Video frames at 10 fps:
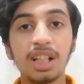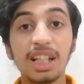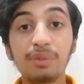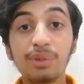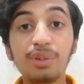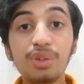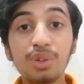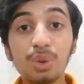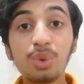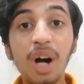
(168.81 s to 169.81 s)
If you
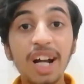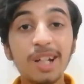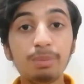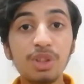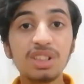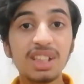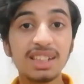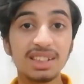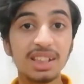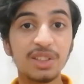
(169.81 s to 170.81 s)
do a computer
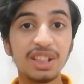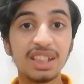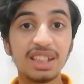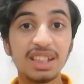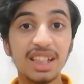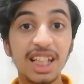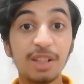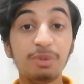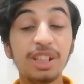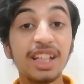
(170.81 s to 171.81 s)
science degree,
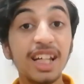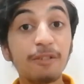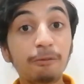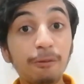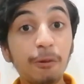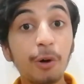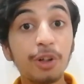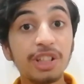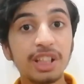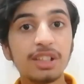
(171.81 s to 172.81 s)
it will take 4
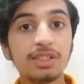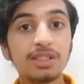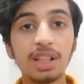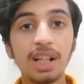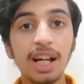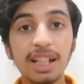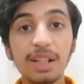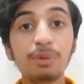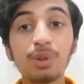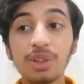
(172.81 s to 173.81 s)
years. And
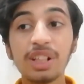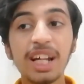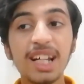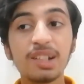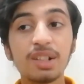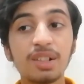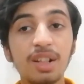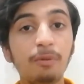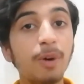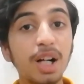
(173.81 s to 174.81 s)
if you create
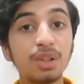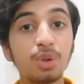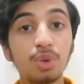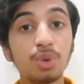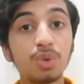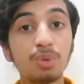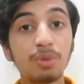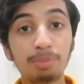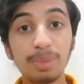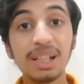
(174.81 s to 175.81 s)
1 to 2
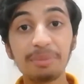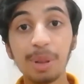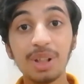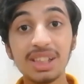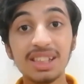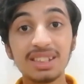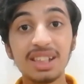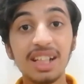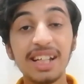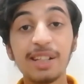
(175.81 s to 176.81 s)
big projects,
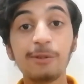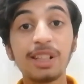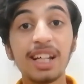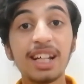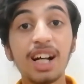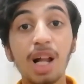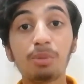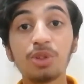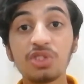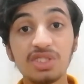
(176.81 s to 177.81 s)
it will take
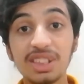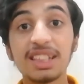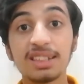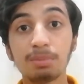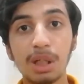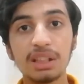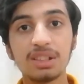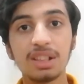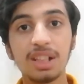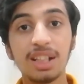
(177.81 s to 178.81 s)
almost 6
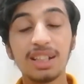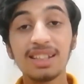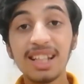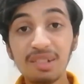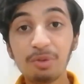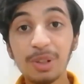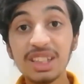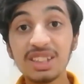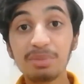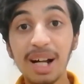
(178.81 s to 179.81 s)
months. Then
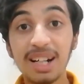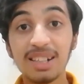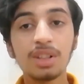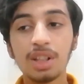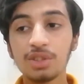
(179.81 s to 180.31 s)
which is better?